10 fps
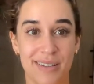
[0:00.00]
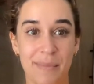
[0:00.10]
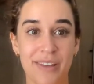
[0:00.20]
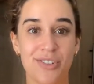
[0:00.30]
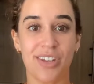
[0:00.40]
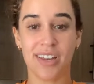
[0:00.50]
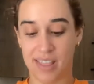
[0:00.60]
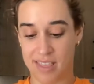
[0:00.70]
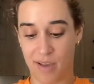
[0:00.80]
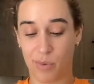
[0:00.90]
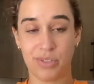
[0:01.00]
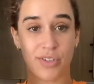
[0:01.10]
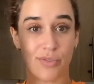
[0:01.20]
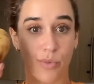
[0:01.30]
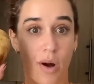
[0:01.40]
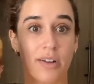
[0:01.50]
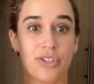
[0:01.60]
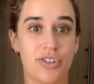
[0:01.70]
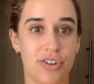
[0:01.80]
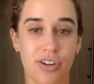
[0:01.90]
to mention that once you've
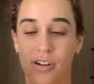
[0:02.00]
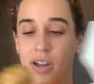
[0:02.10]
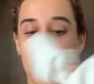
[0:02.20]
washed your